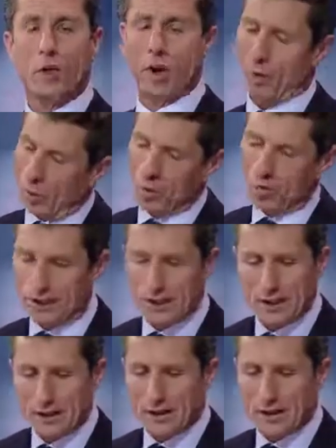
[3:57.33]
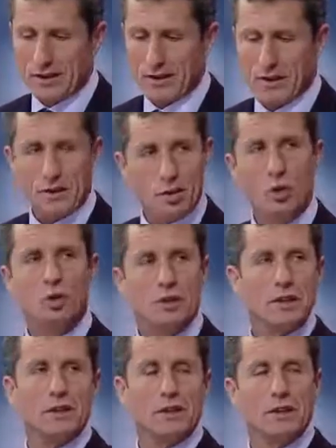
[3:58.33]
What I will say,
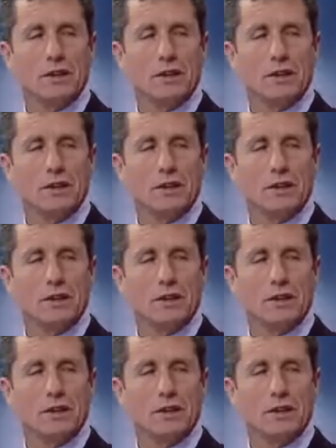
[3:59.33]
Jose